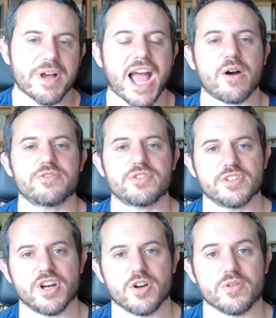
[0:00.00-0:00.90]
But how do you
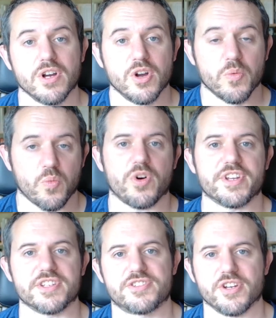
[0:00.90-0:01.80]
know what
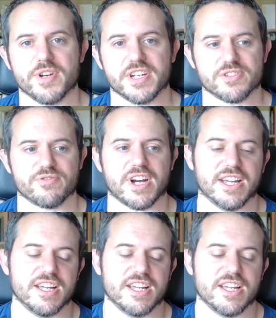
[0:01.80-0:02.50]
it's doing is right?